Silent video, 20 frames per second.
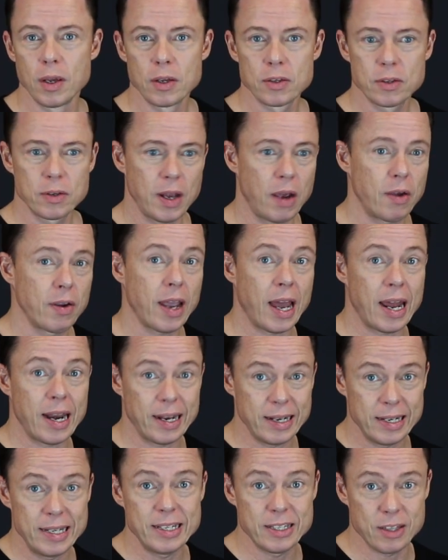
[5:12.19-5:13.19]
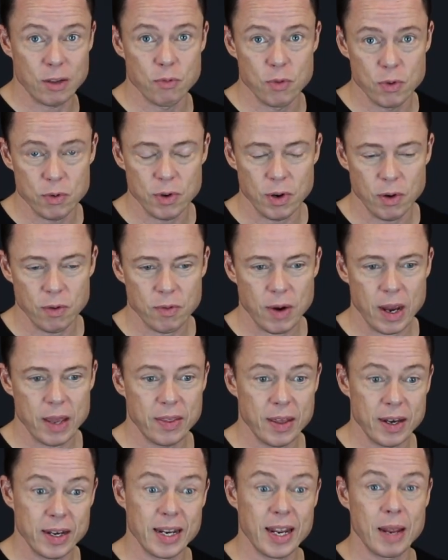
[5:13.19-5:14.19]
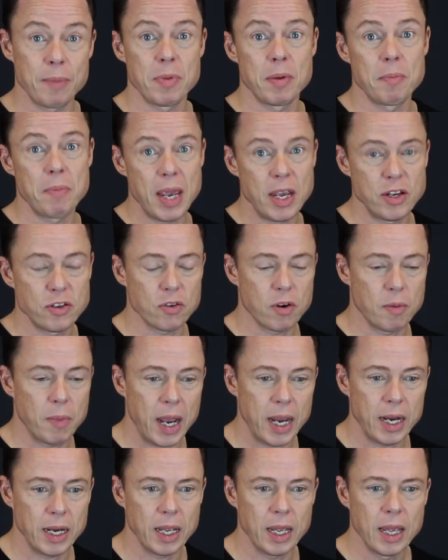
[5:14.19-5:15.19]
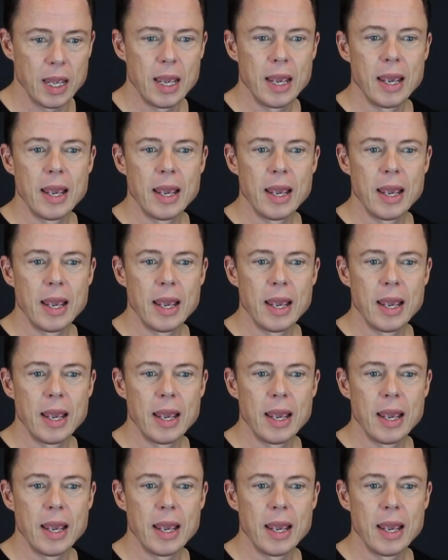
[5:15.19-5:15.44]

So now you got at least the root note, right? Then it can be major or minor.